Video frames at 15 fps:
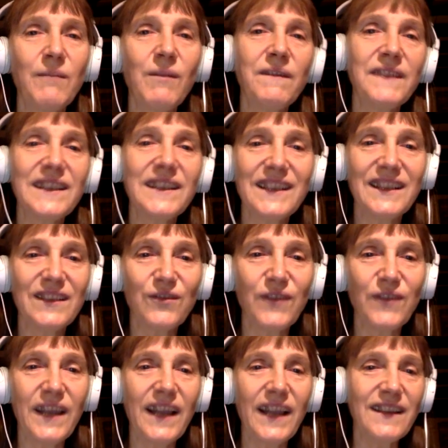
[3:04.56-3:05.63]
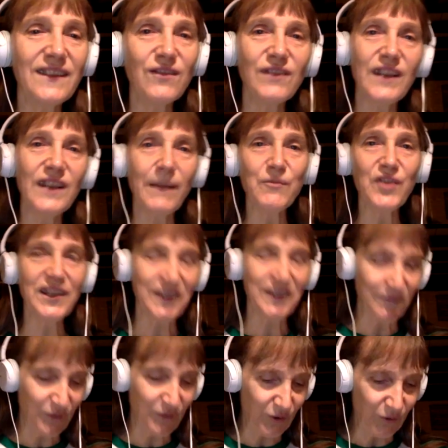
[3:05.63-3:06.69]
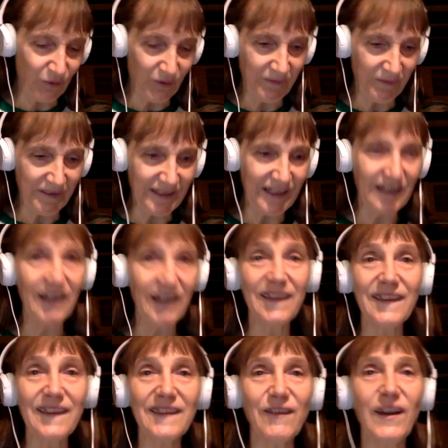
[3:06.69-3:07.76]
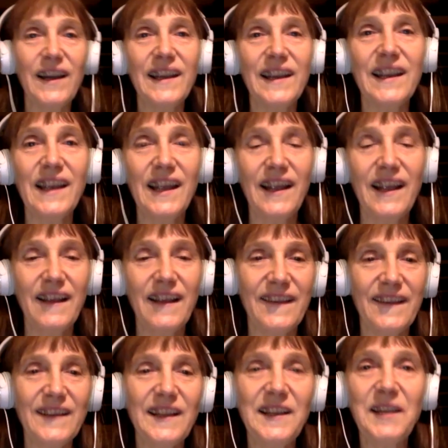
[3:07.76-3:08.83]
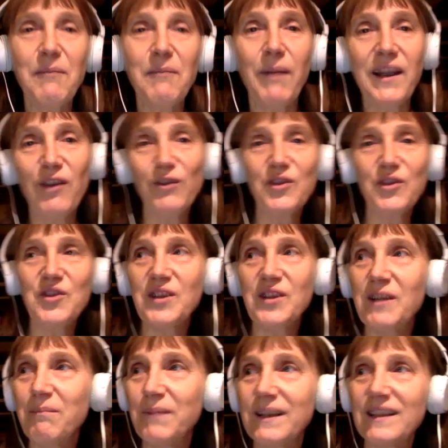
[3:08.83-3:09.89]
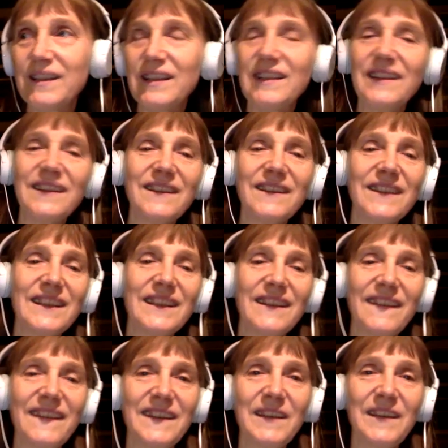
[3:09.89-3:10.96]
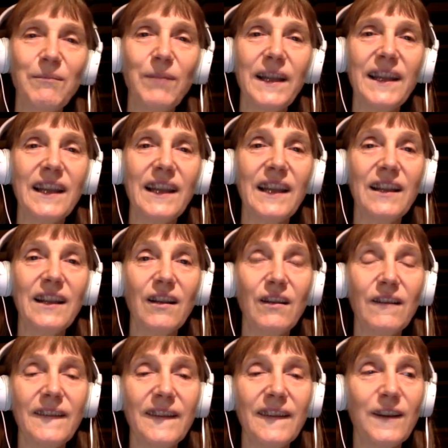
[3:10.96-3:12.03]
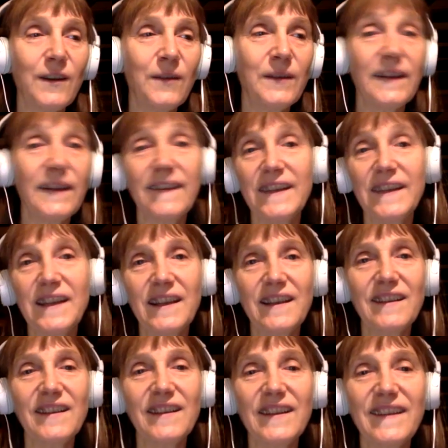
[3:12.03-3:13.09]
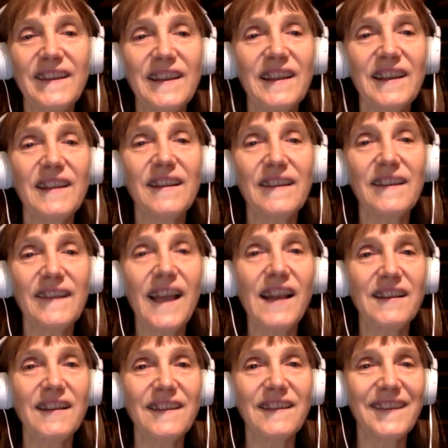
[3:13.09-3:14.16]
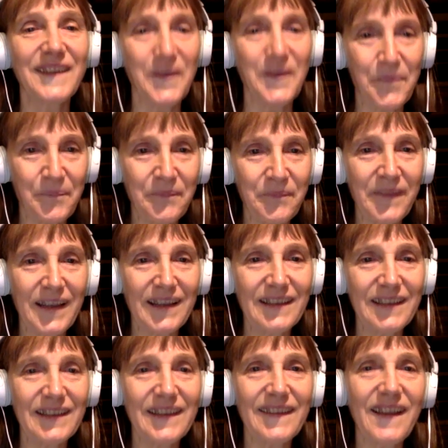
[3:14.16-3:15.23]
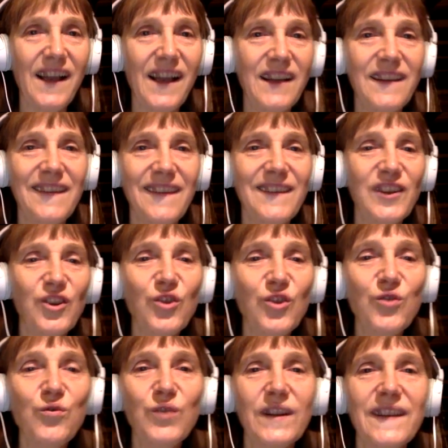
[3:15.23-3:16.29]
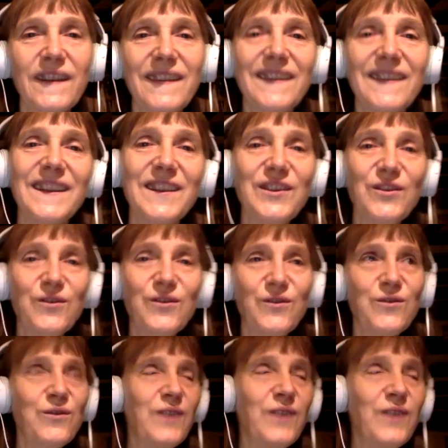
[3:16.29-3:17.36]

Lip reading: of it and to get to the objective truth of it. And that's why suddenly biology appeared in a screenplay, and also the singing sirens, the sirens that lure us into